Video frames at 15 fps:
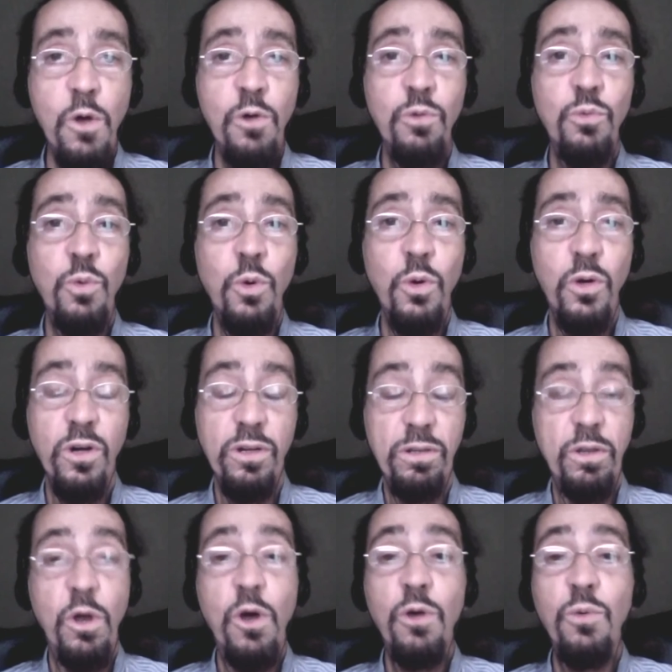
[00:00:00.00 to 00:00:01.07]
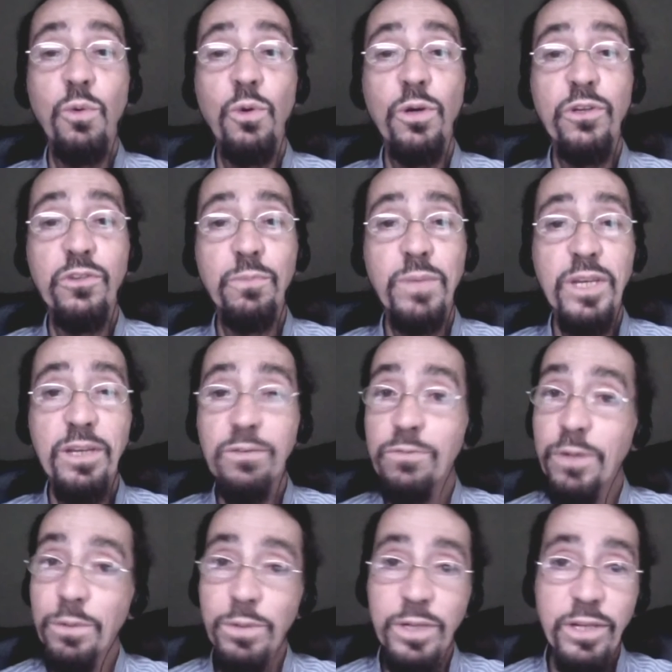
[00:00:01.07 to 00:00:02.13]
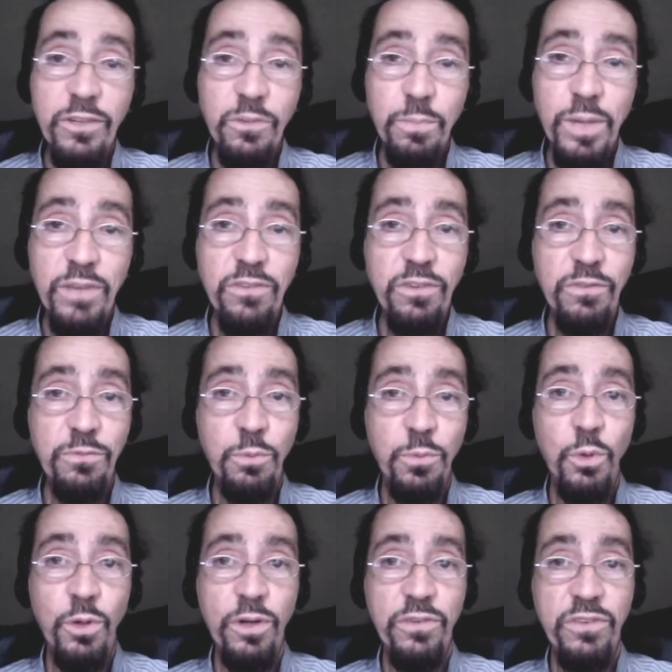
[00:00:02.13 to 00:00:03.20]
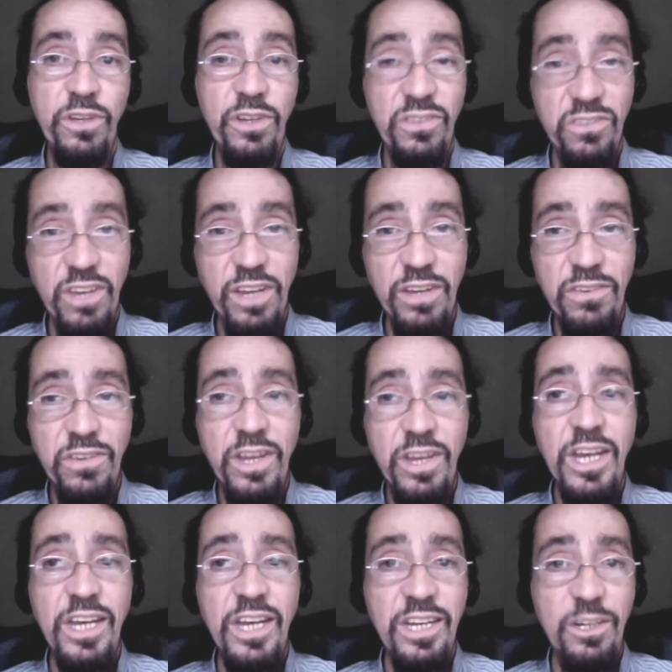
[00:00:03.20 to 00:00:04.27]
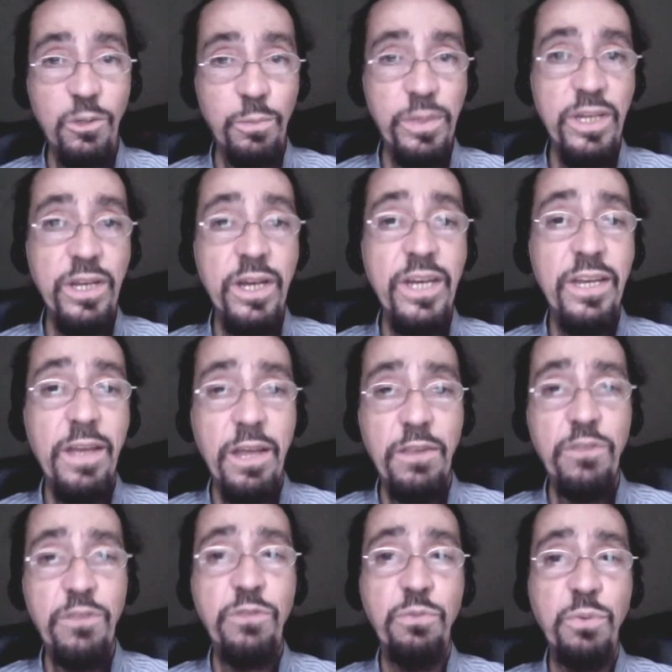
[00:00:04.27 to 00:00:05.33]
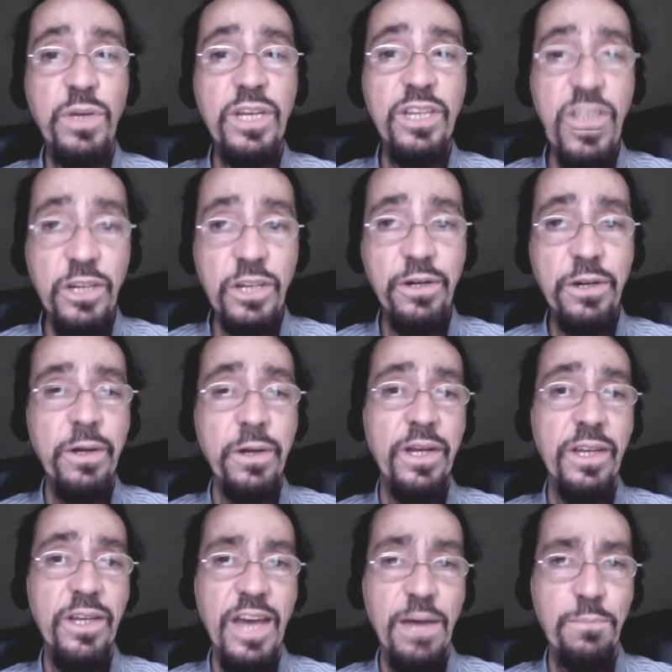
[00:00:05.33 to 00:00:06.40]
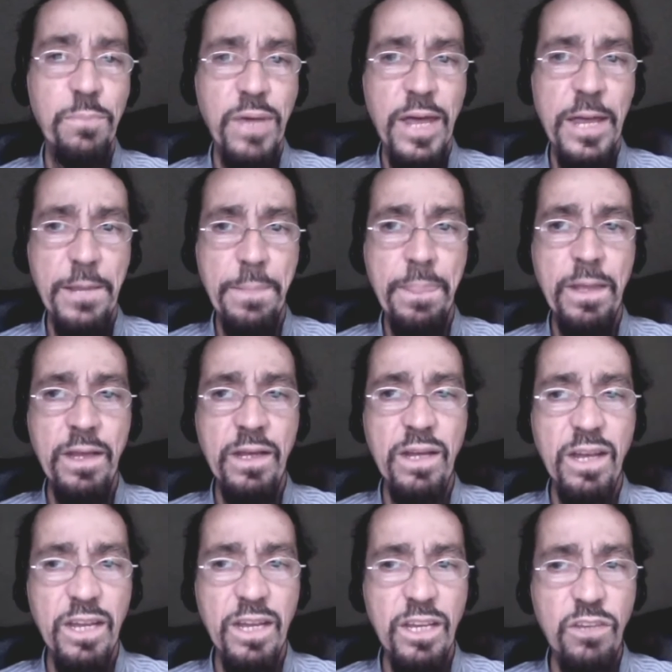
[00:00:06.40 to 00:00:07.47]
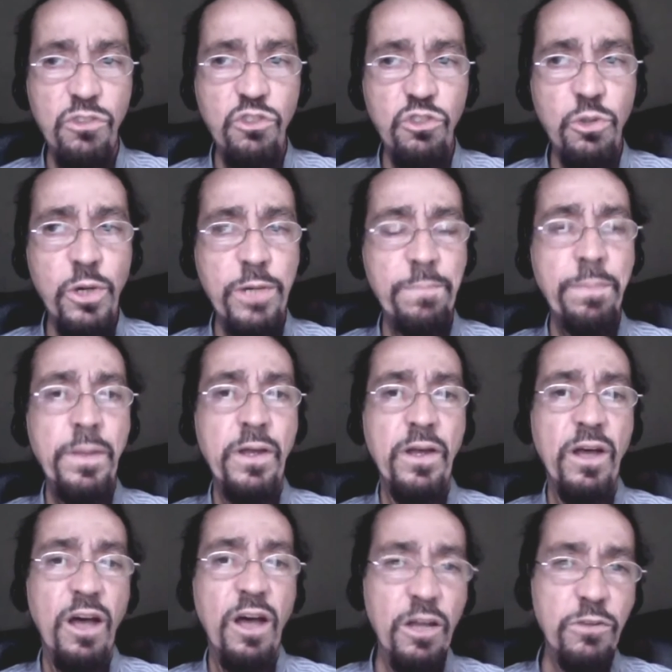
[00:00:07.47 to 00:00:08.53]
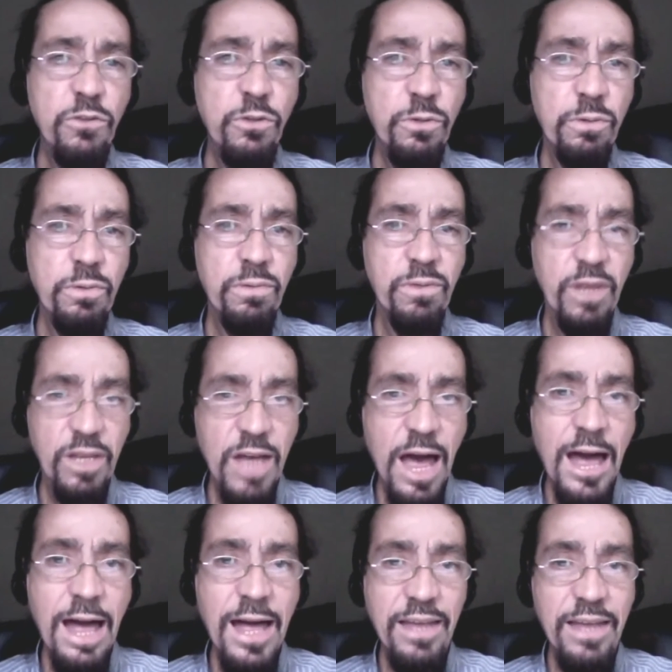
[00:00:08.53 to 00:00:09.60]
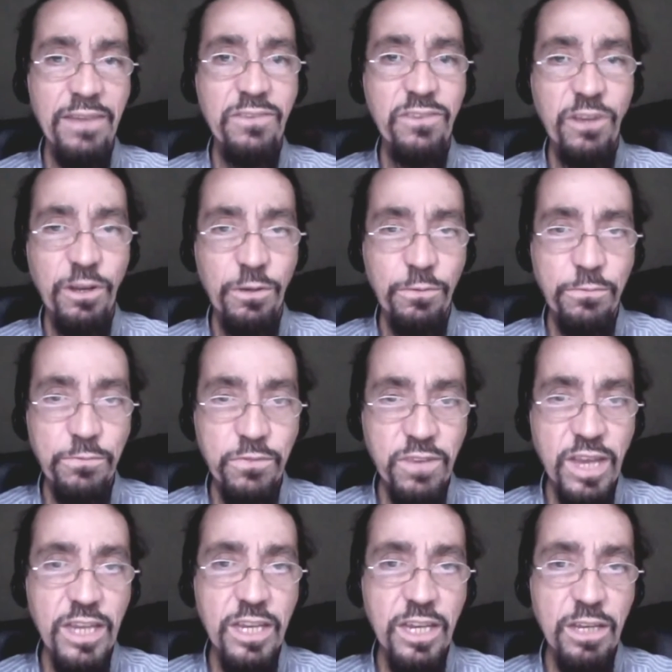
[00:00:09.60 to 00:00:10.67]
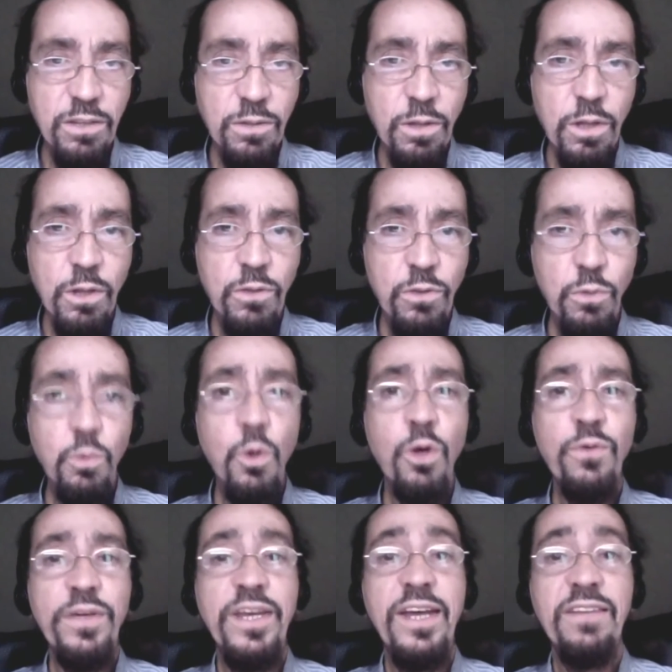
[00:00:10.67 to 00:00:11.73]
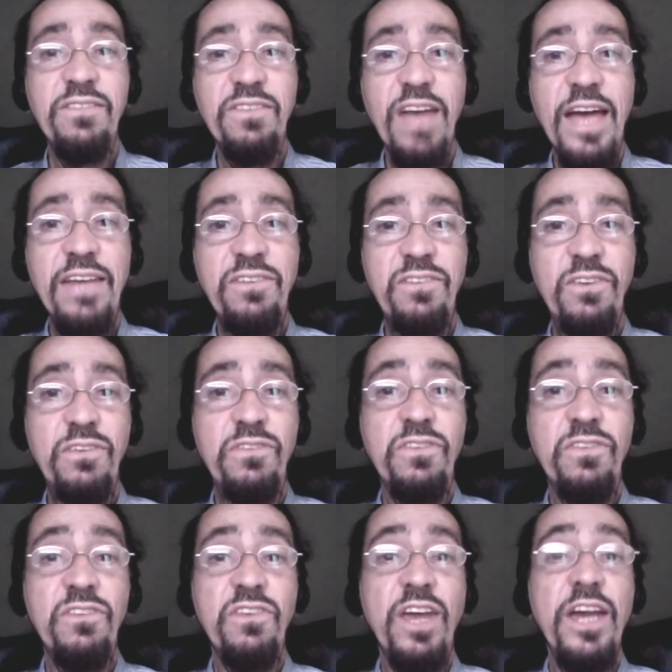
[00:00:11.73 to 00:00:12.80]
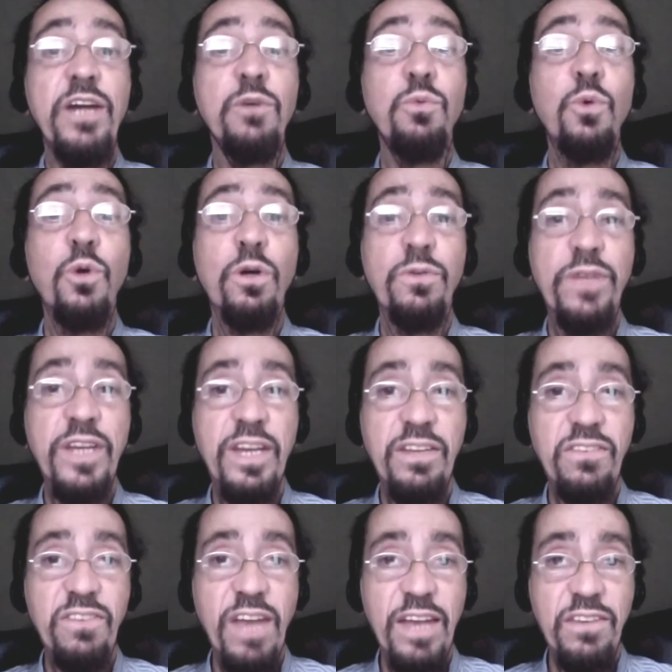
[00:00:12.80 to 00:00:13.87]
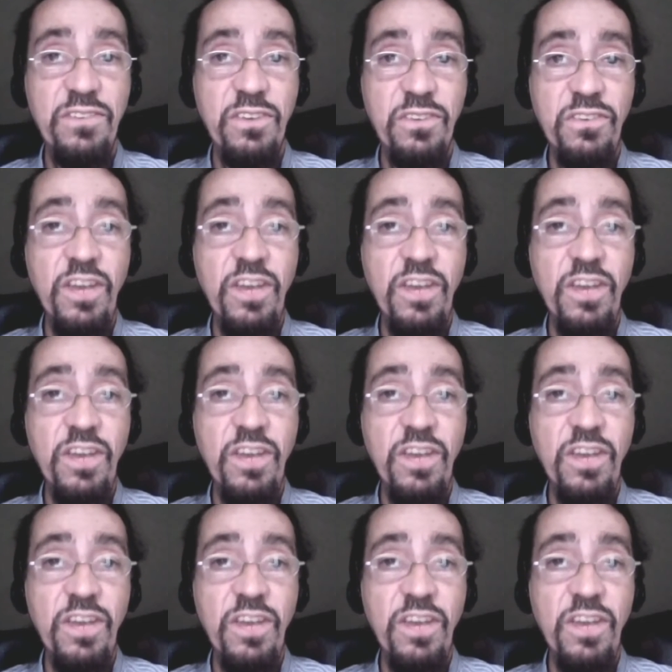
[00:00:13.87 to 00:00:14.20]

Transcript: war. Long wars mean very expensive wars. He says it will be a 3-year campaign. In short, under the guise of taking the war against ISIS, this air war against ISIS,